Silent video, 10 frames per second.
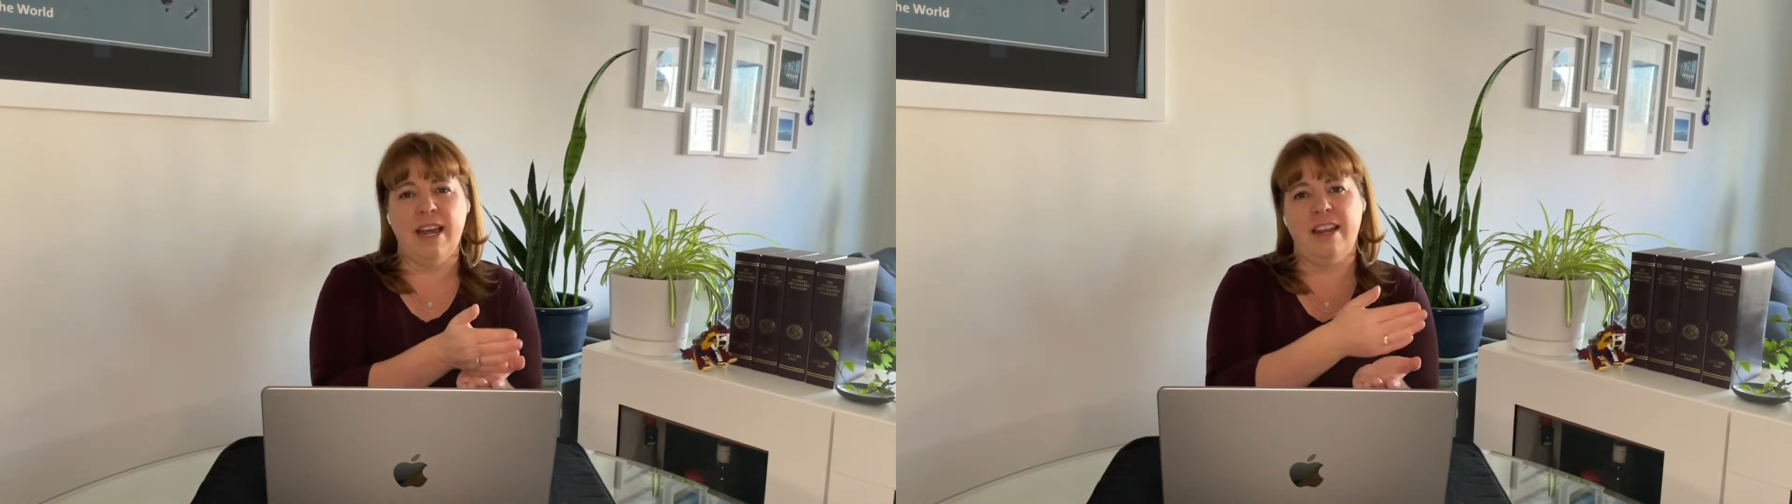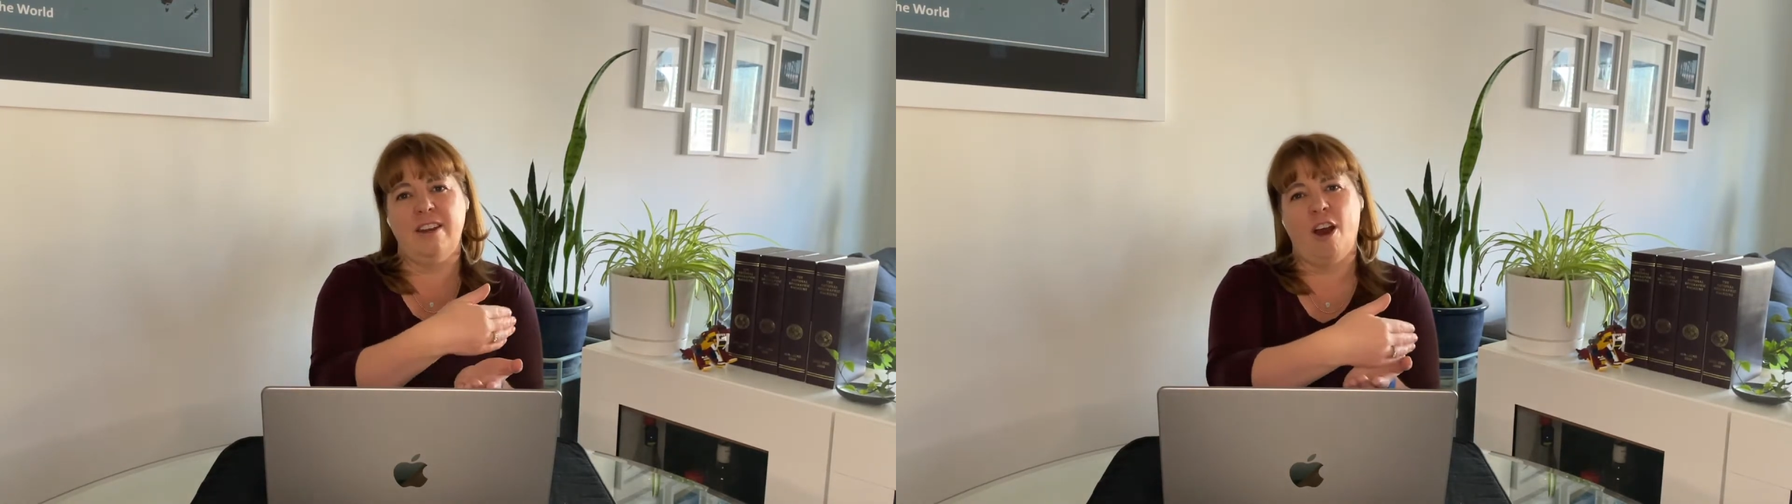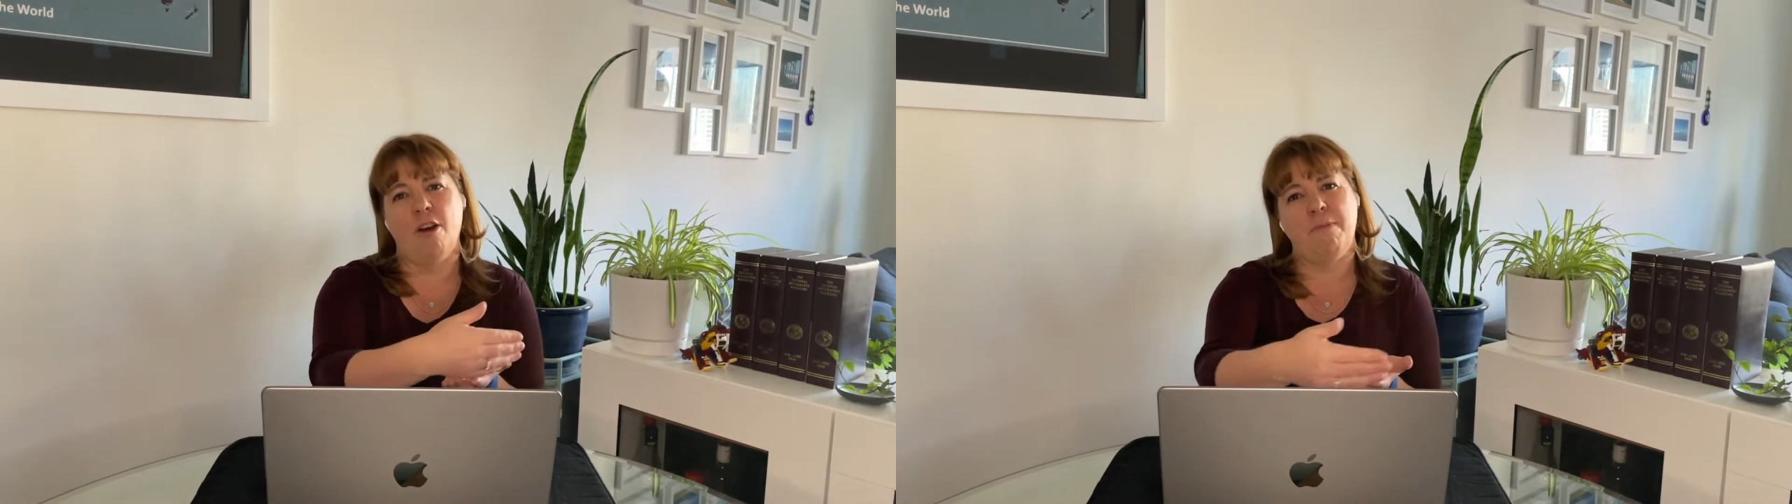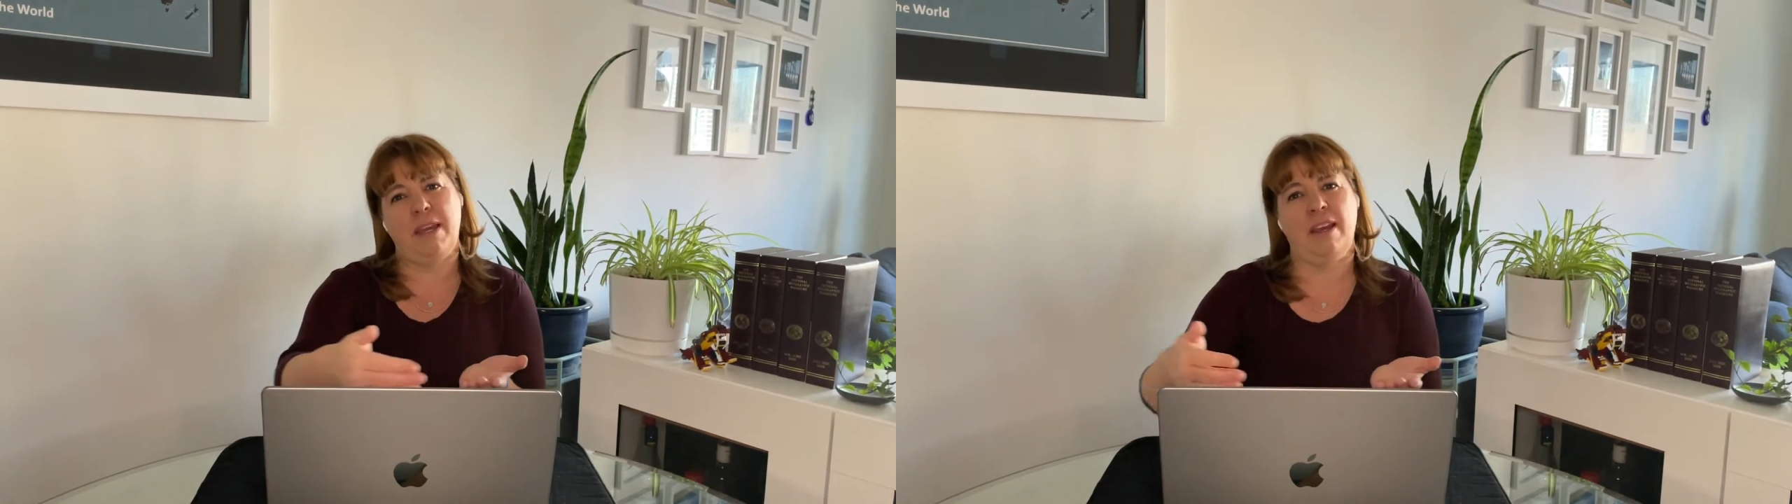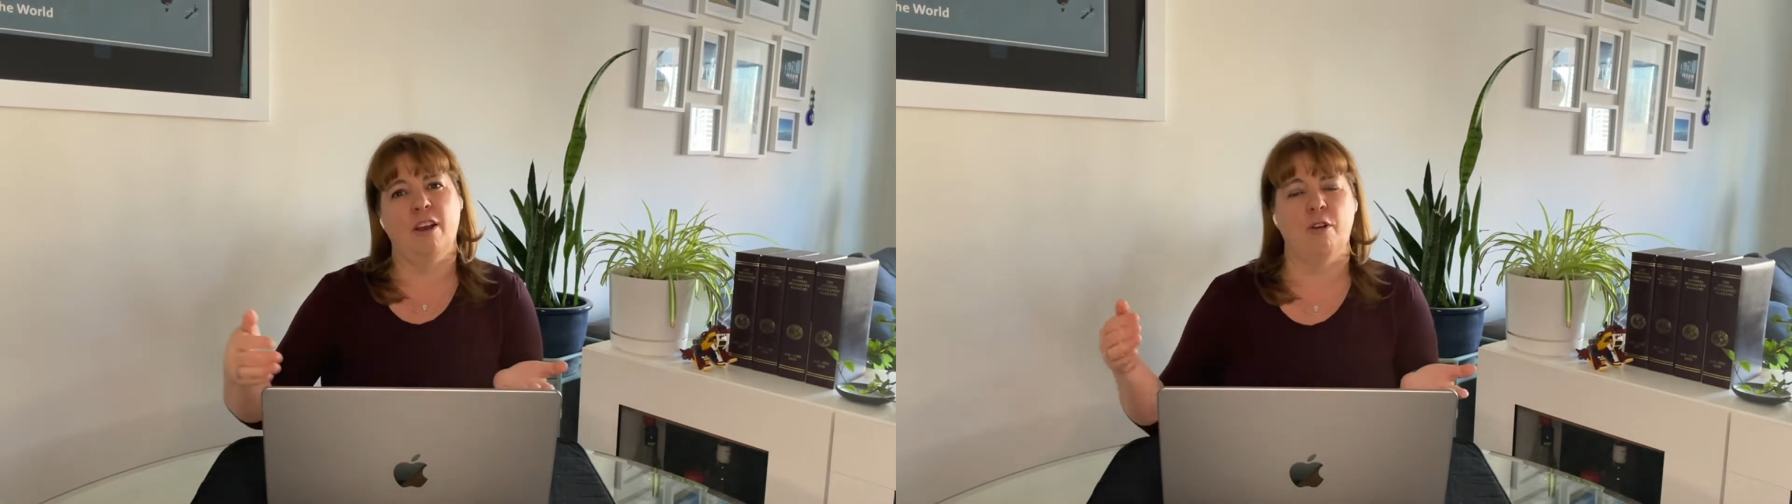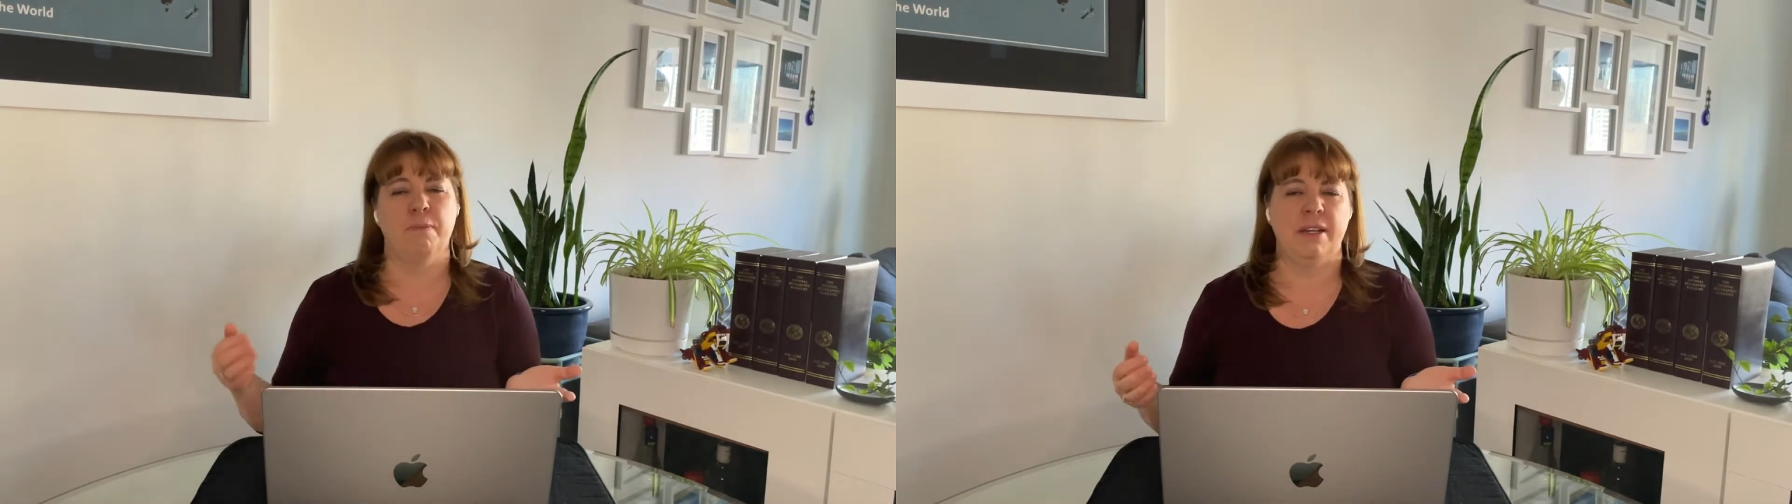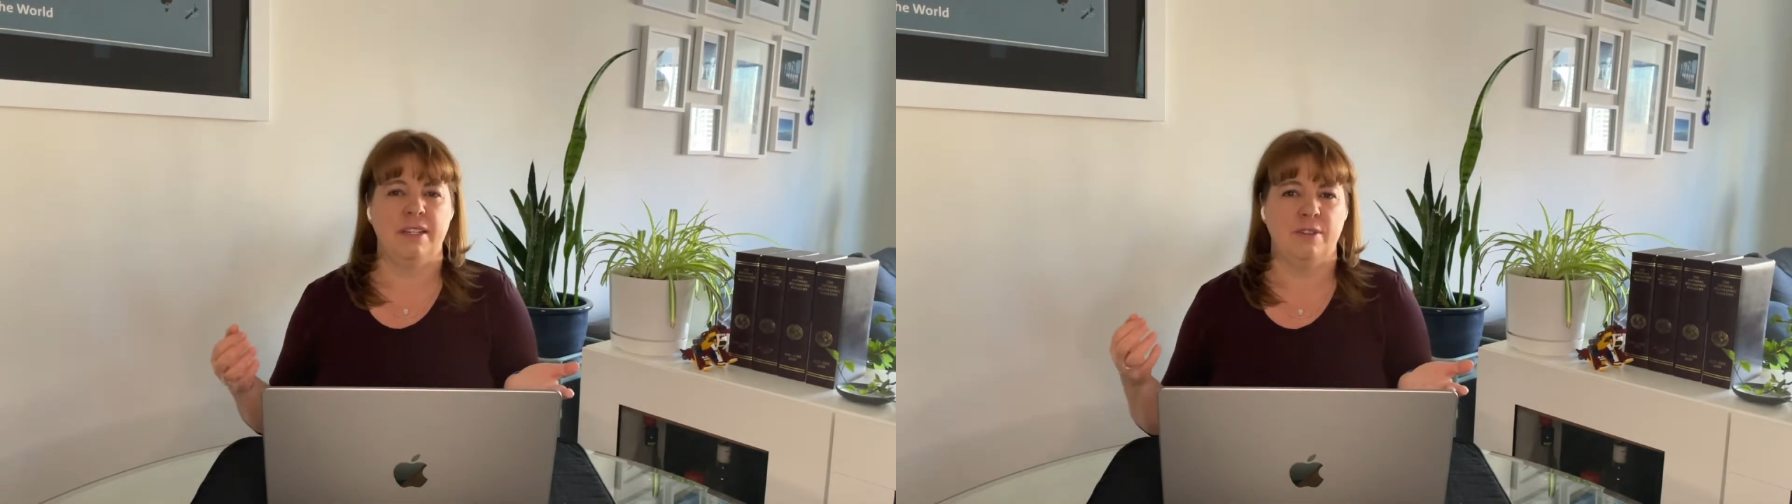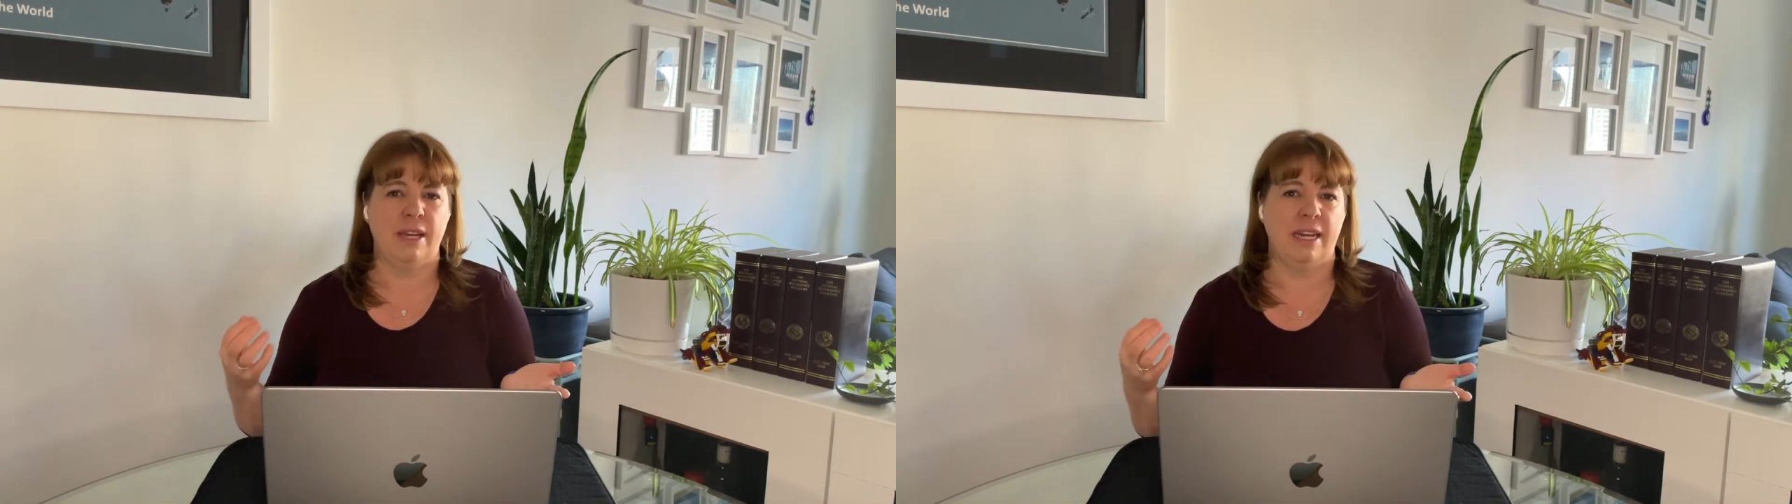and not being open
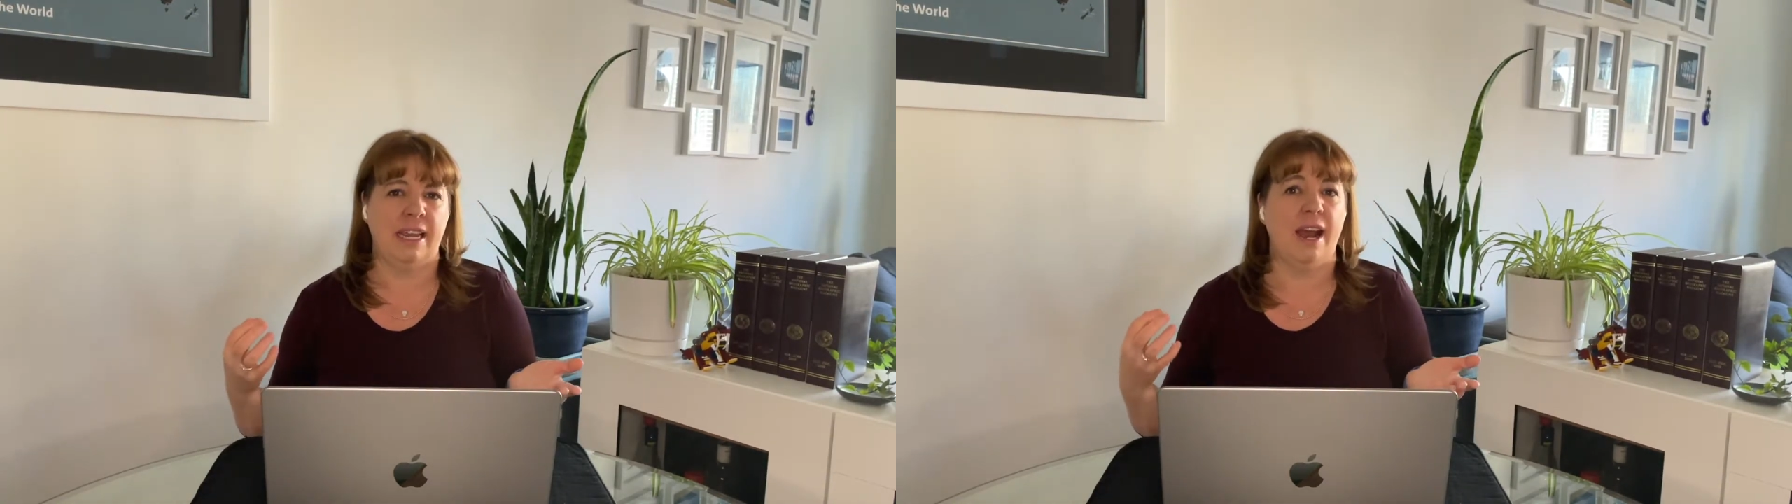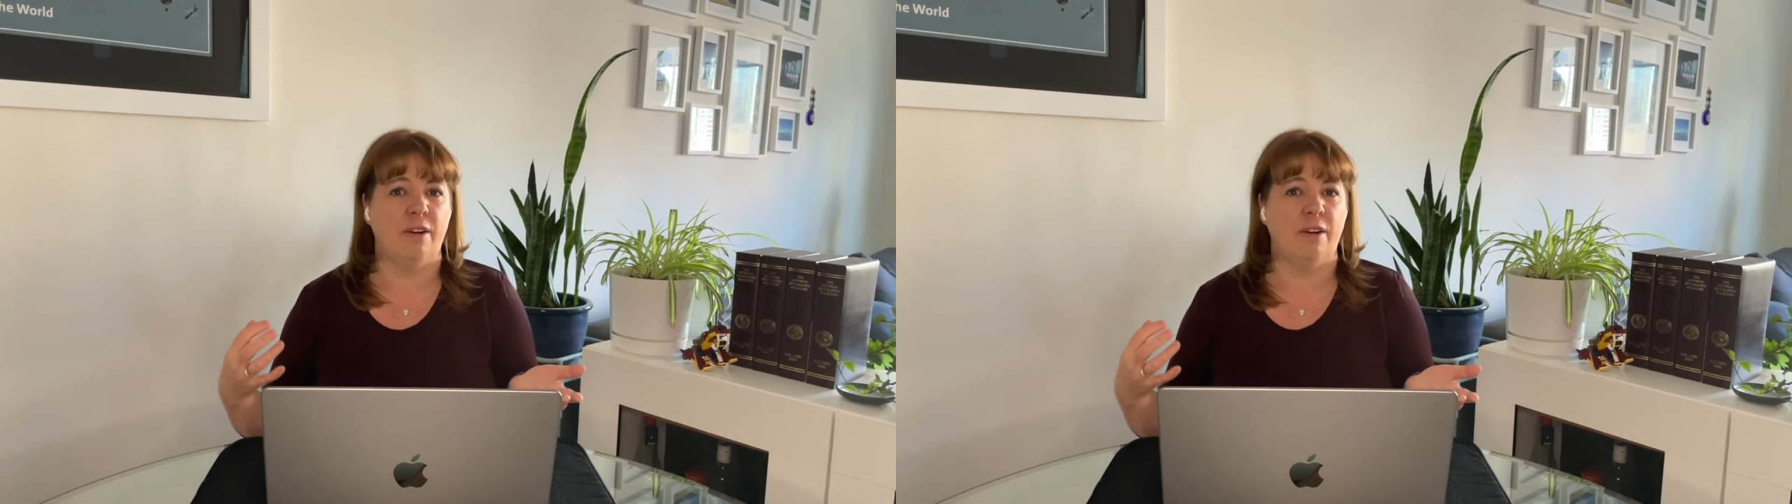to any